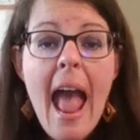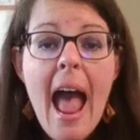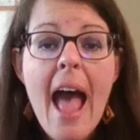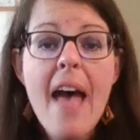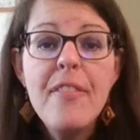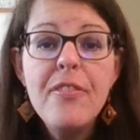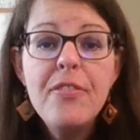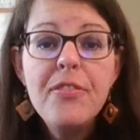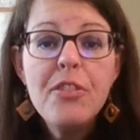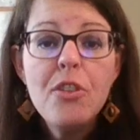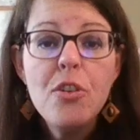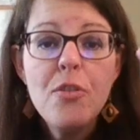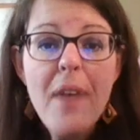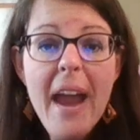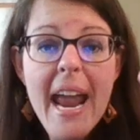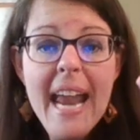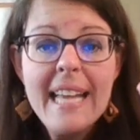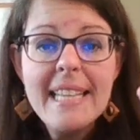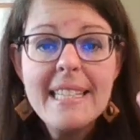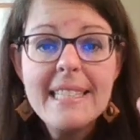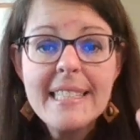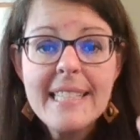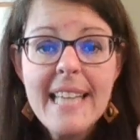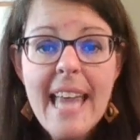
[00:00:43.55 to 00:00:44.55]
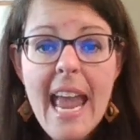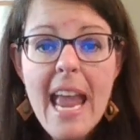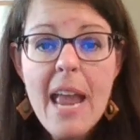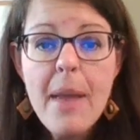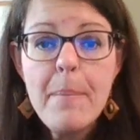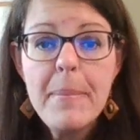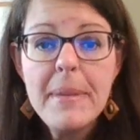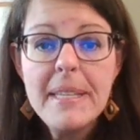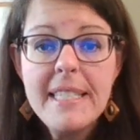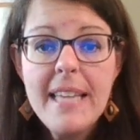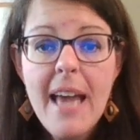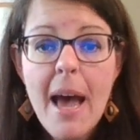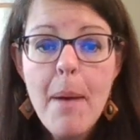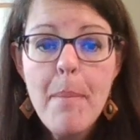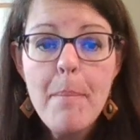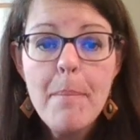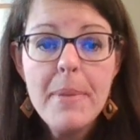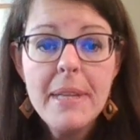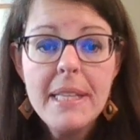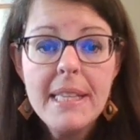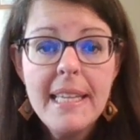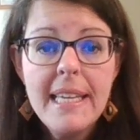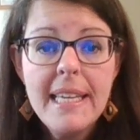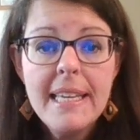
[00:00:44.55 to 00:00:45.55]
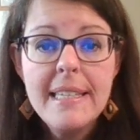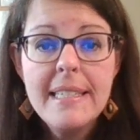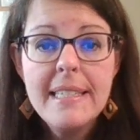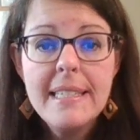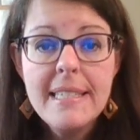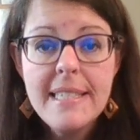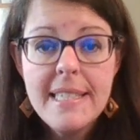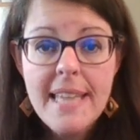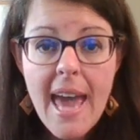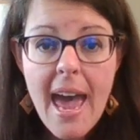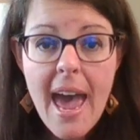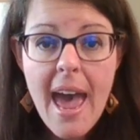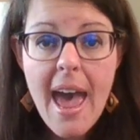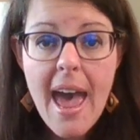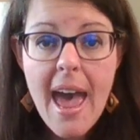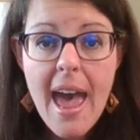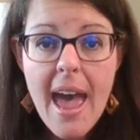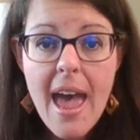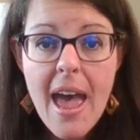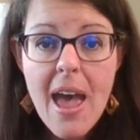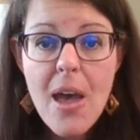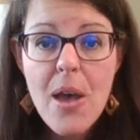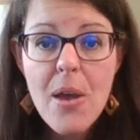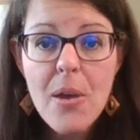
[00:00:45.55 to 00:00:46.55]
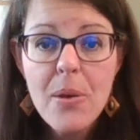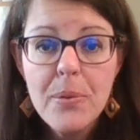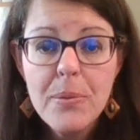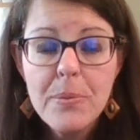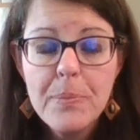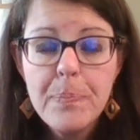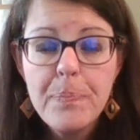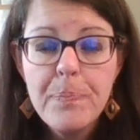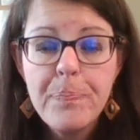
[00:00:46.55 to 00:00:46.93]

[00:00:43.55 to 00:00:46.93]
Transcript: And the rains came a-tumbling down.